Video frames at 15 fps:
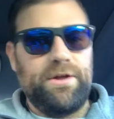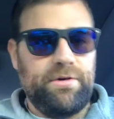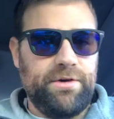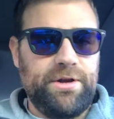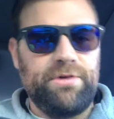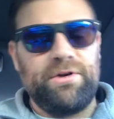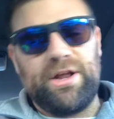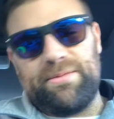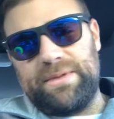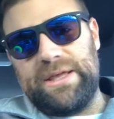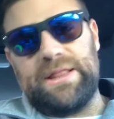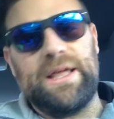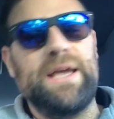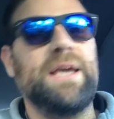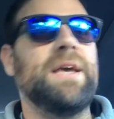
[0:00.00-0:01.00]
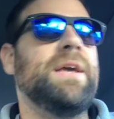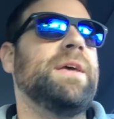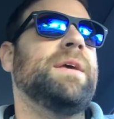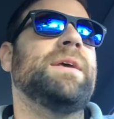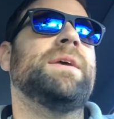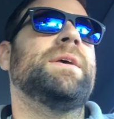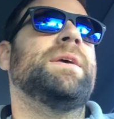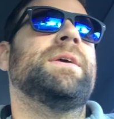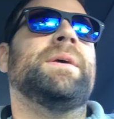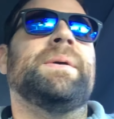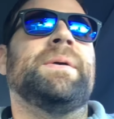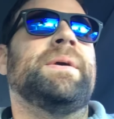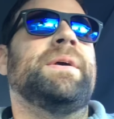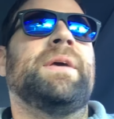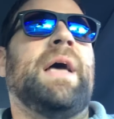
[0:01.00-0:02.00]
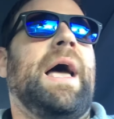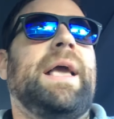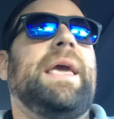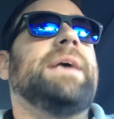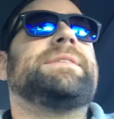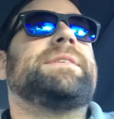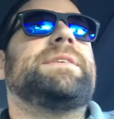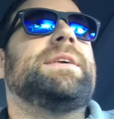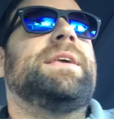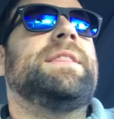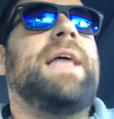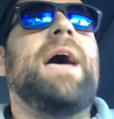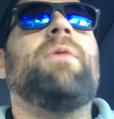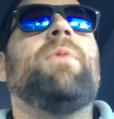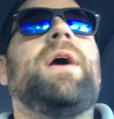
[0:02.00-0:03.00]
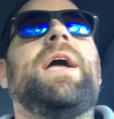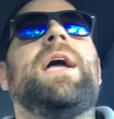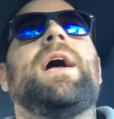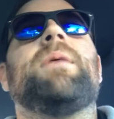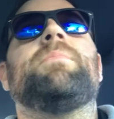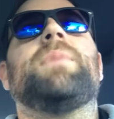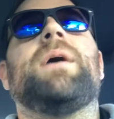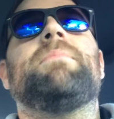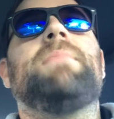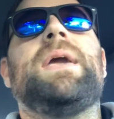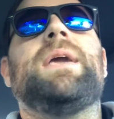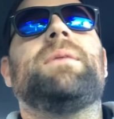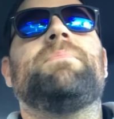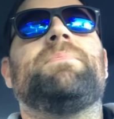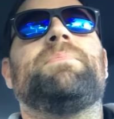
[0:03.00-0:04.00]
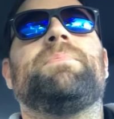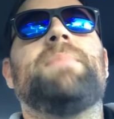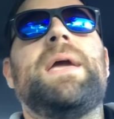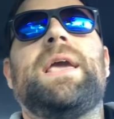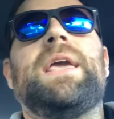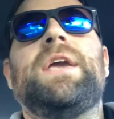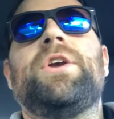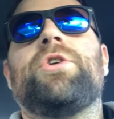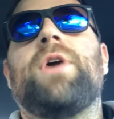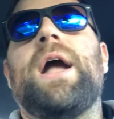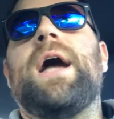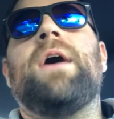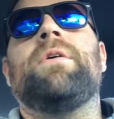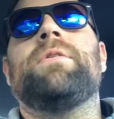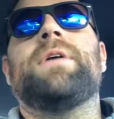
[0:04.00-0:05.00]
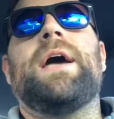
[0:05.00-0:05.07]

or you know what I mean, like I guess in that way, I'm, I'm make, making ground.